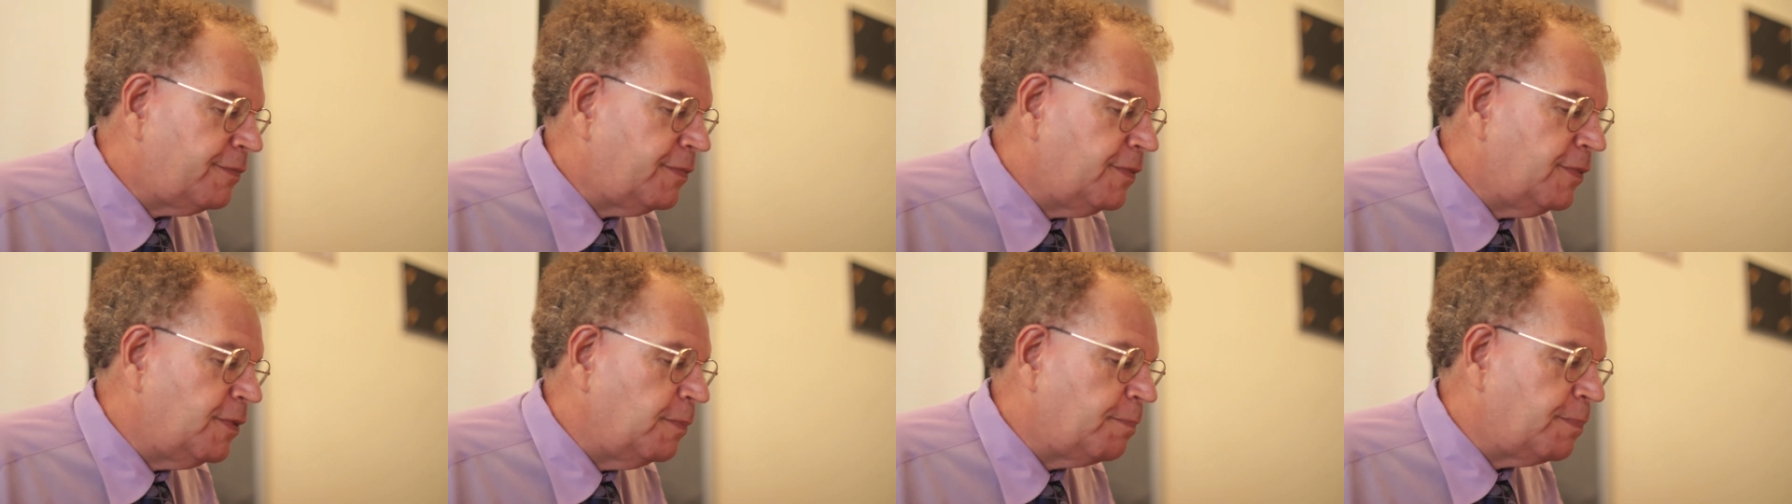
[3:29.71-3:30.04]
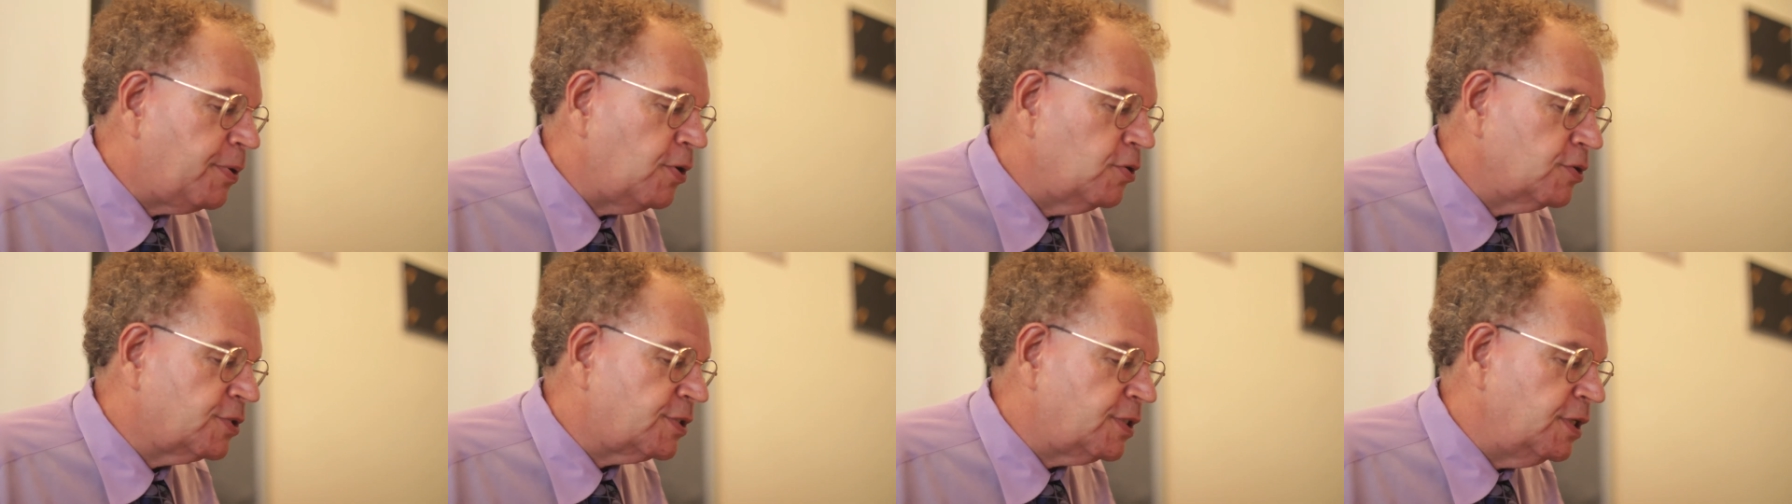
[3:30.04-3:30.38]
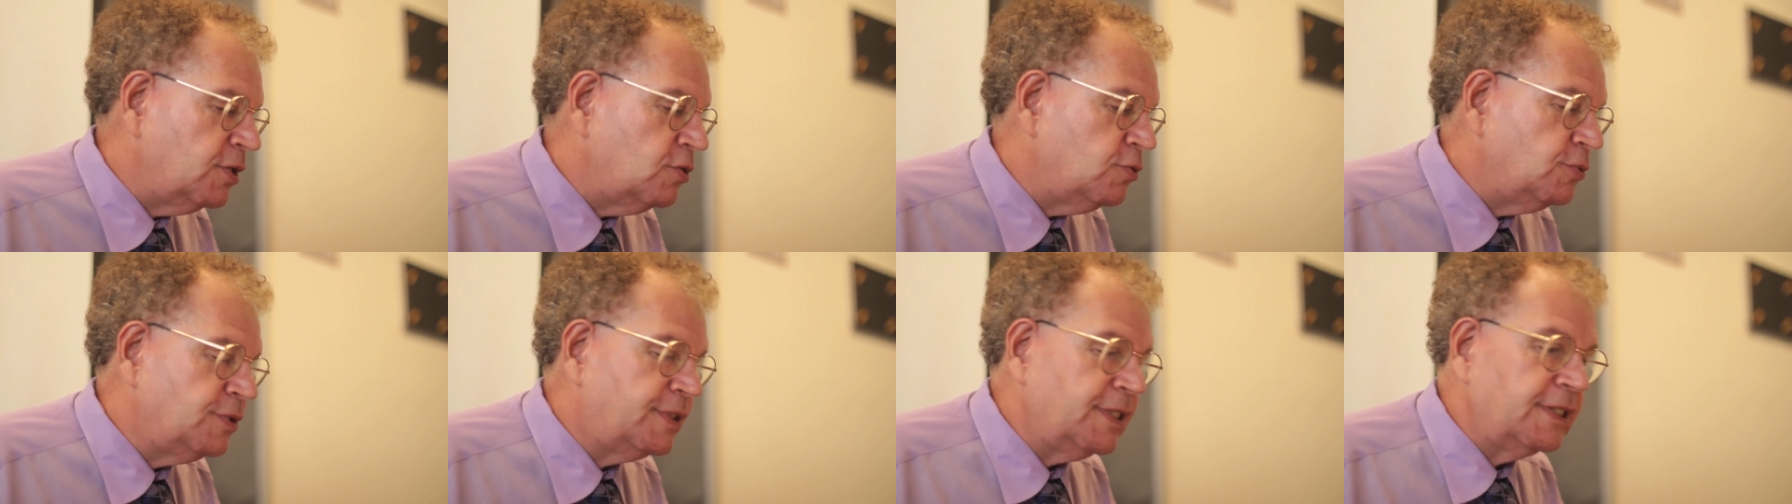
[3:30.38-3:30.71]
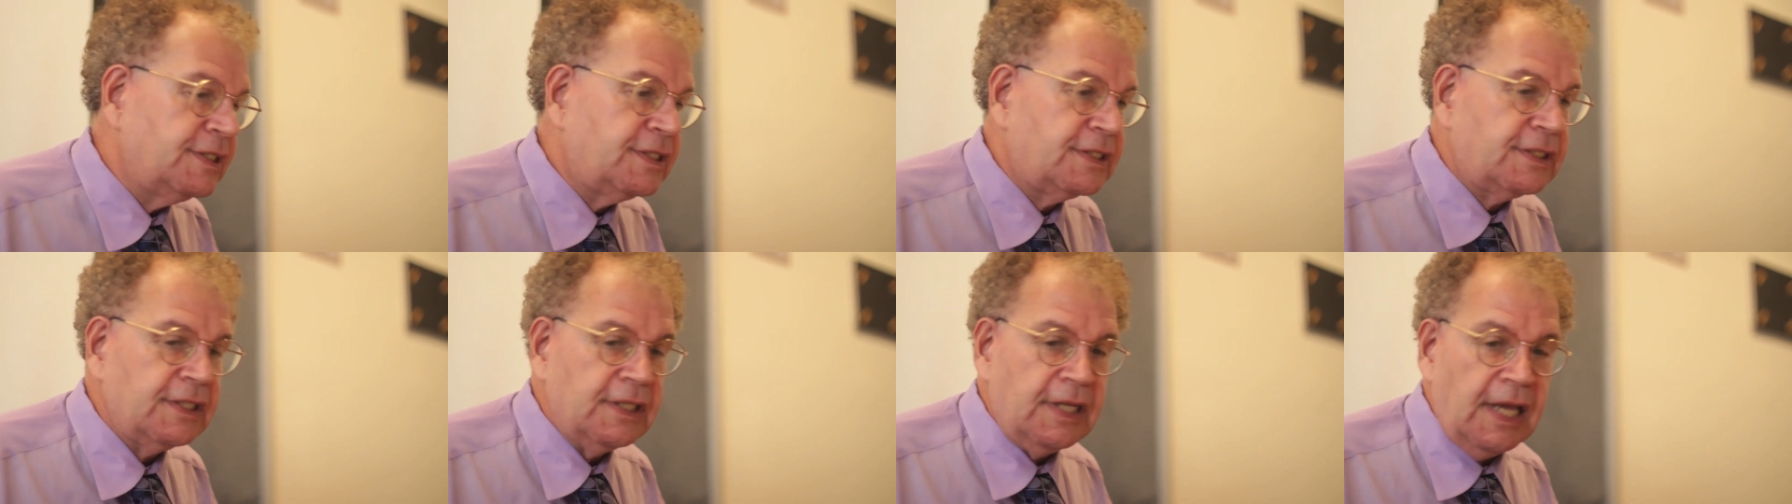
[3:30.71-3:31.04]
the person who
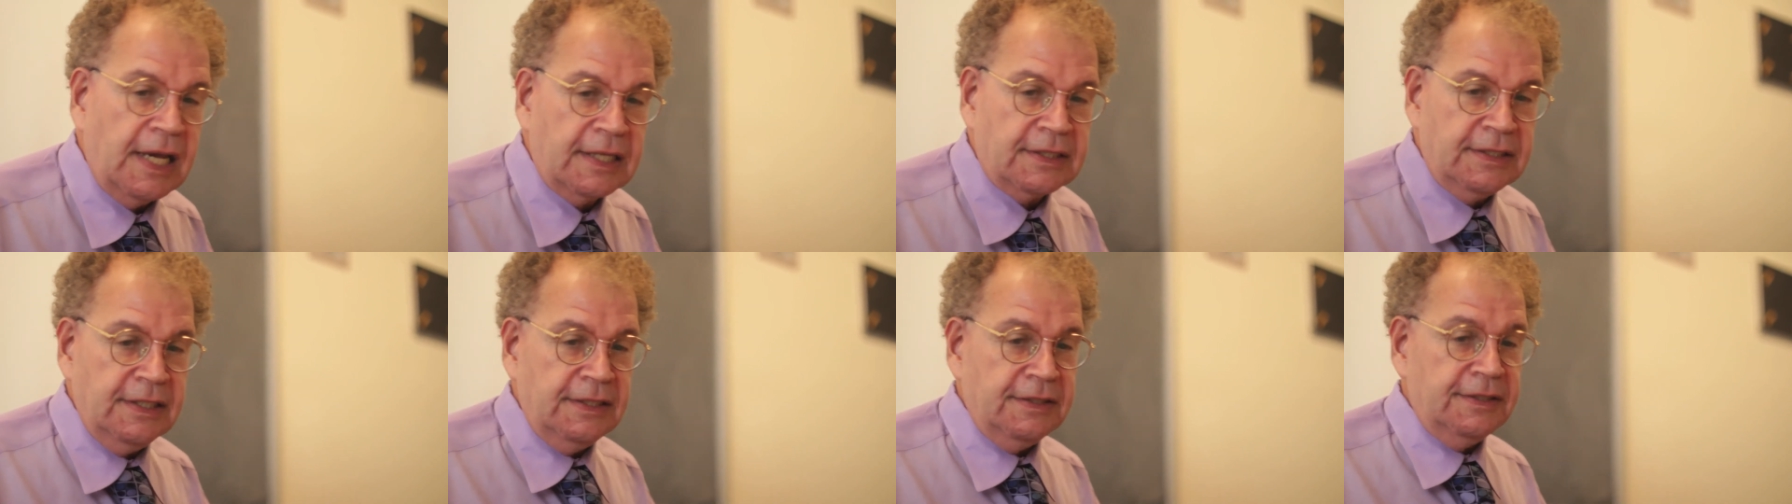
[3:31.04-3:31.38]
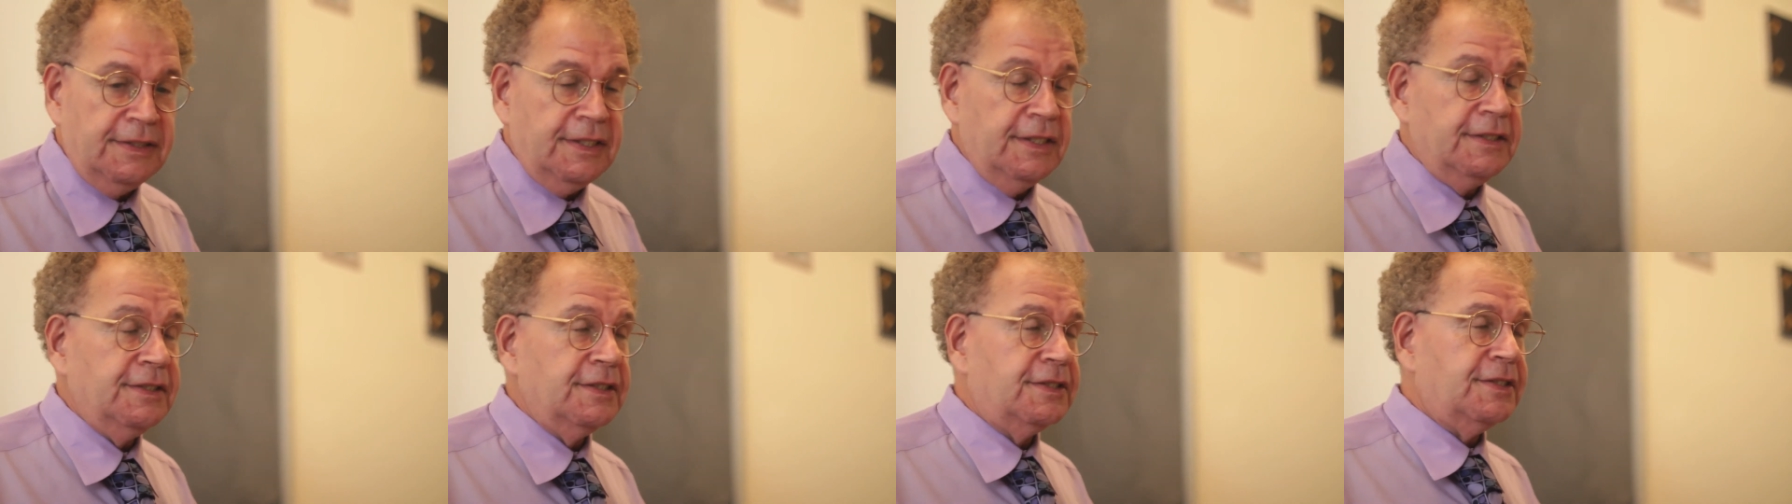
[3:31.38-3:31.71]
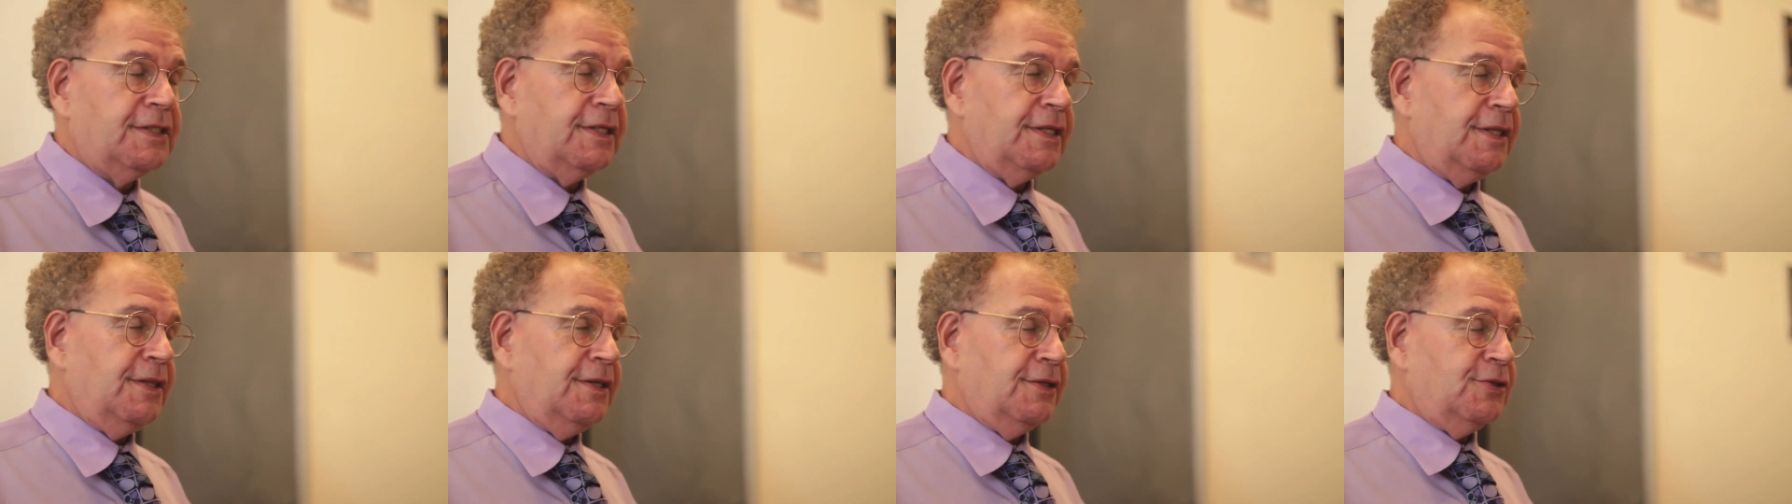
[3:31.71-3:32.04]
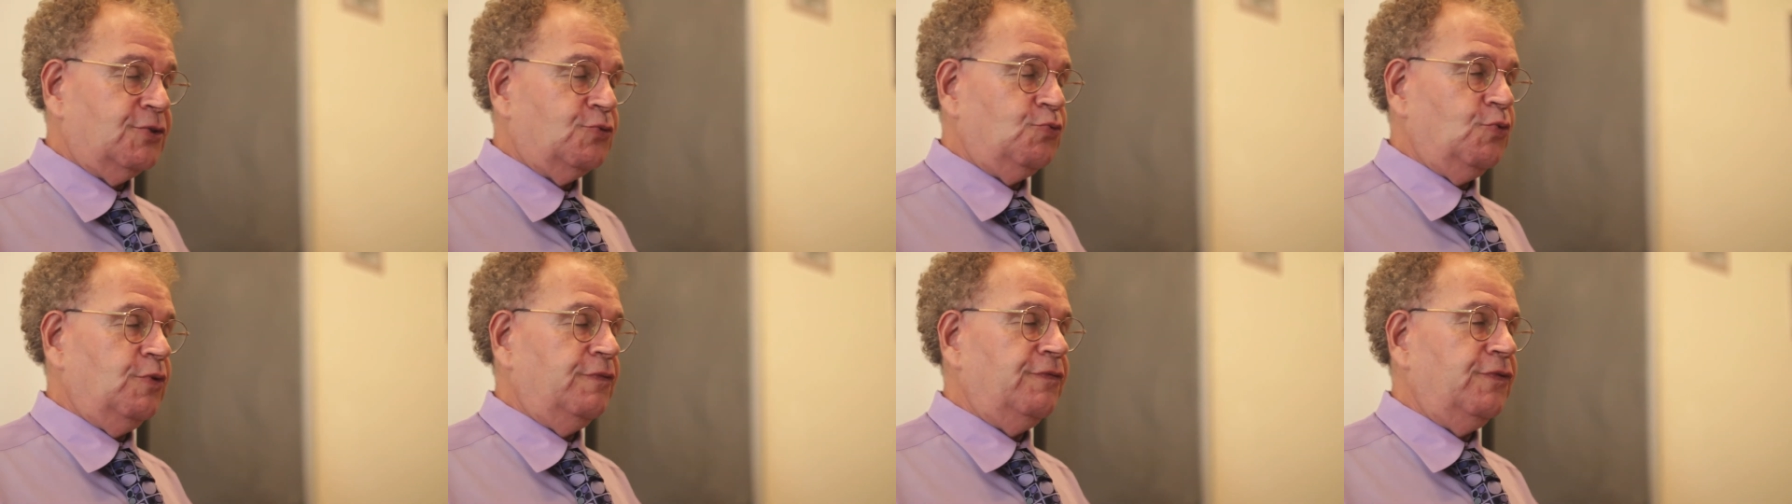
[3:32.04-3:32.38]
did select it didn't see
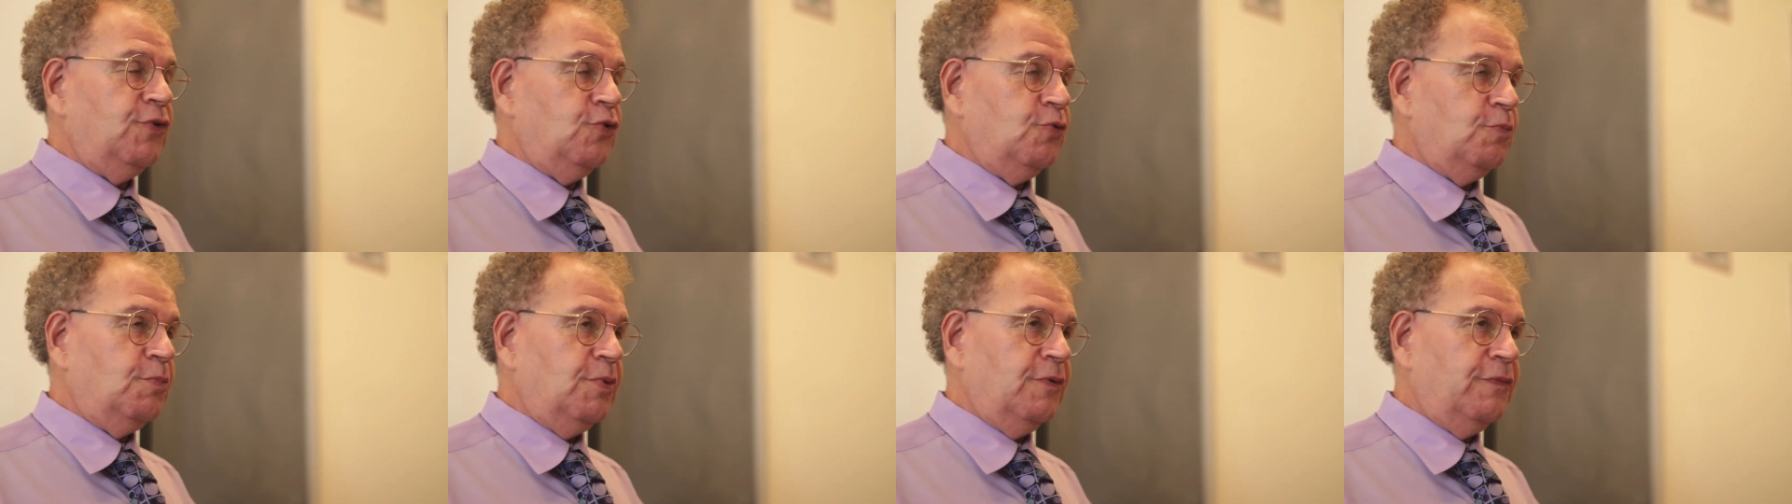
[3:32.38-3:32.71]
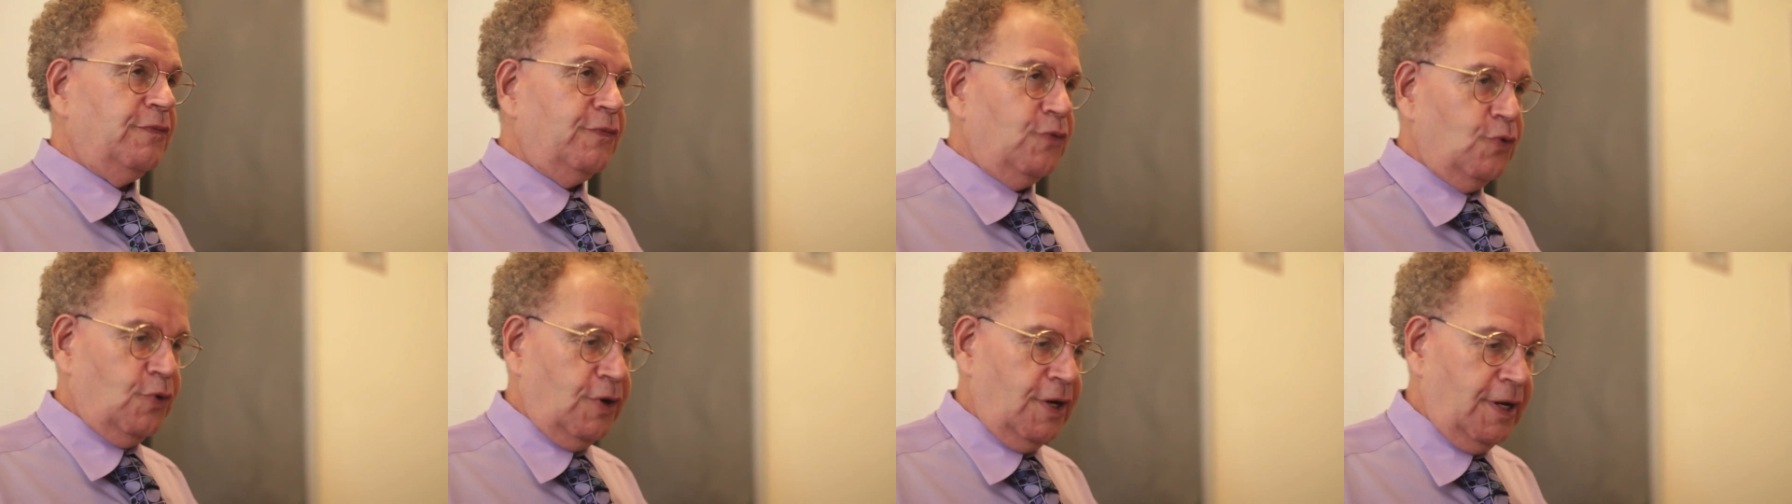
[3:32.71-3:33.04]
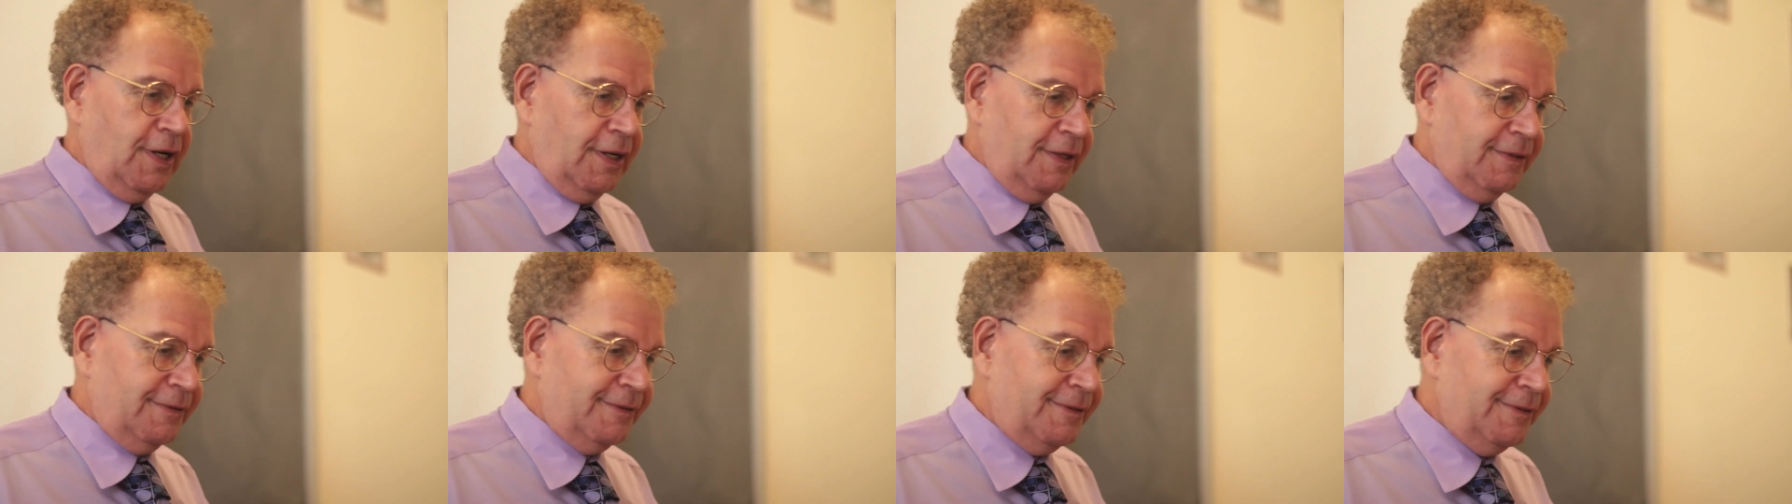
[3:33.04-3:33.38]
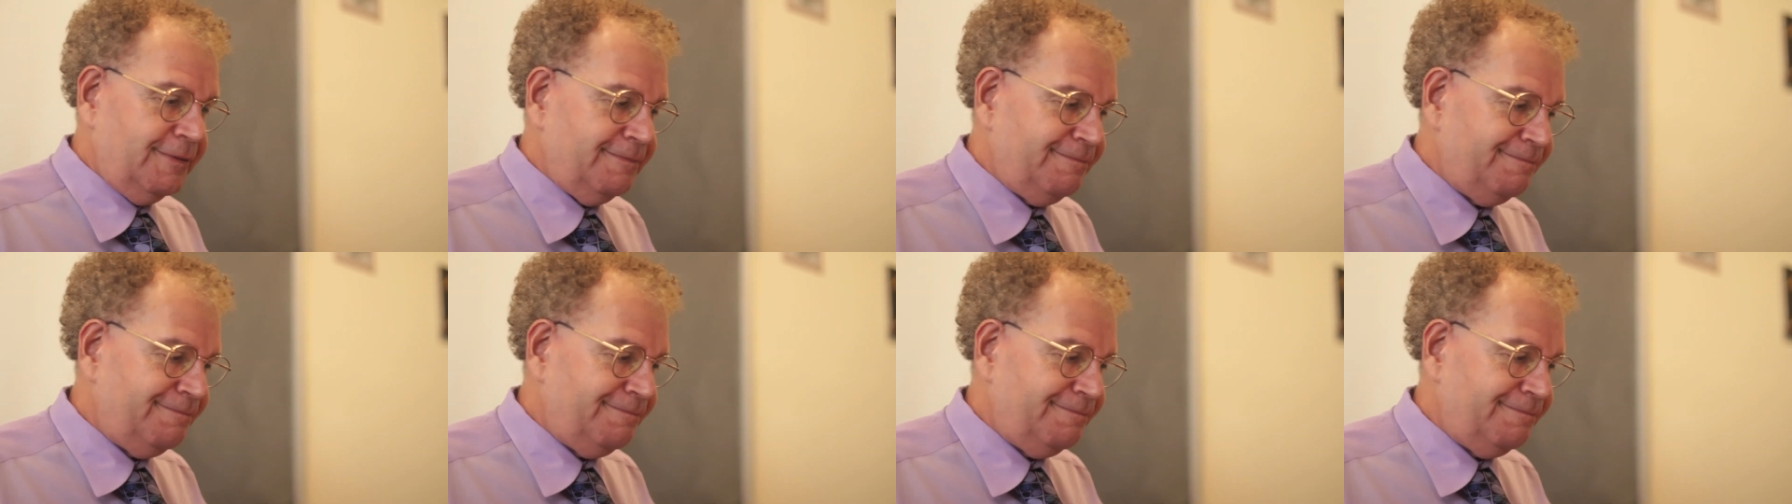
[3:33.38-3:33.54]
this review beforehand.